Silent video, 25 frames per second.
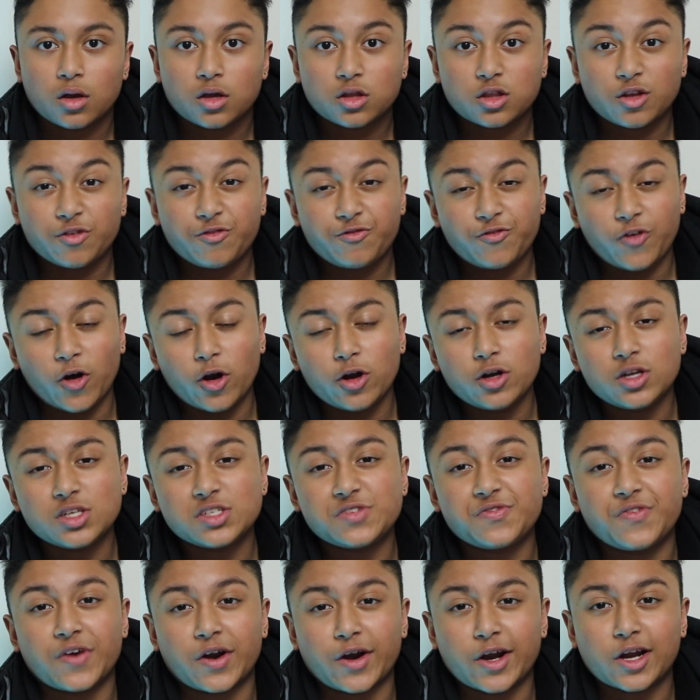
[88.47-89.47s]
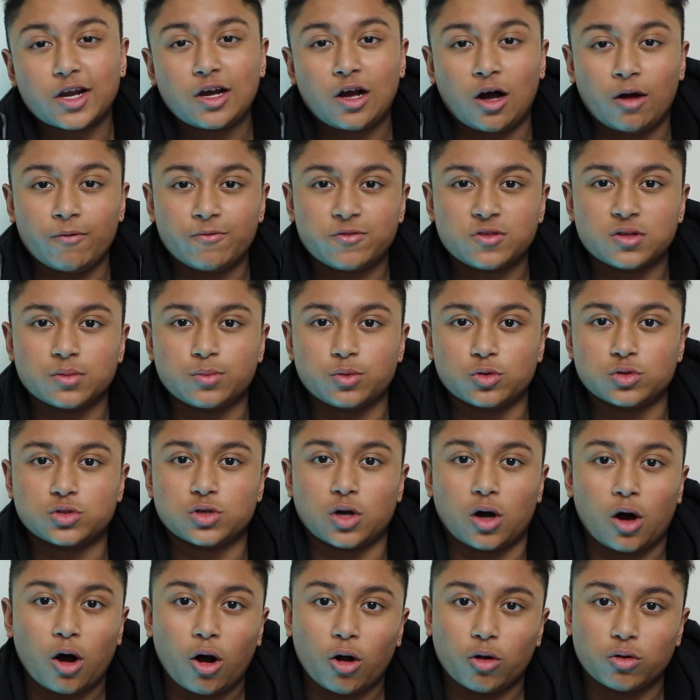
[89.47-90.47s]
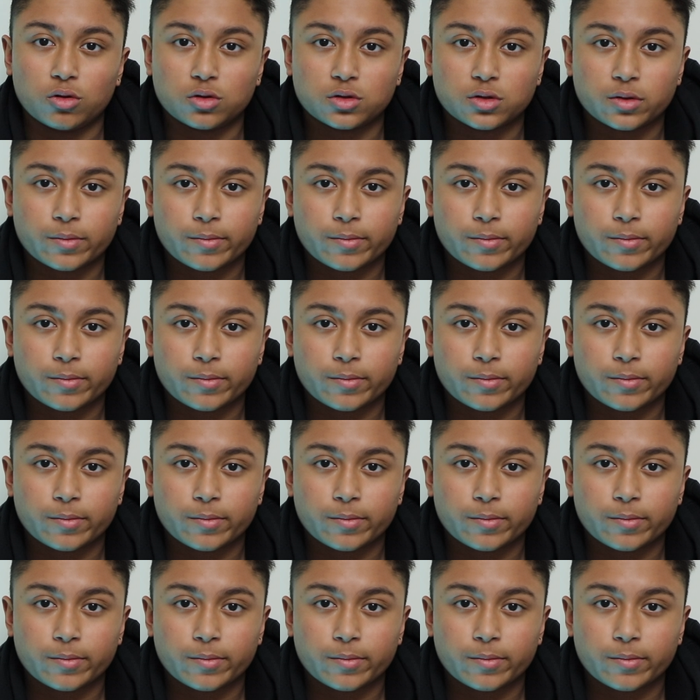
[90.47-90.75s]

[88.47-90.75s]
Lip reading: The phone is very comfortable to hold.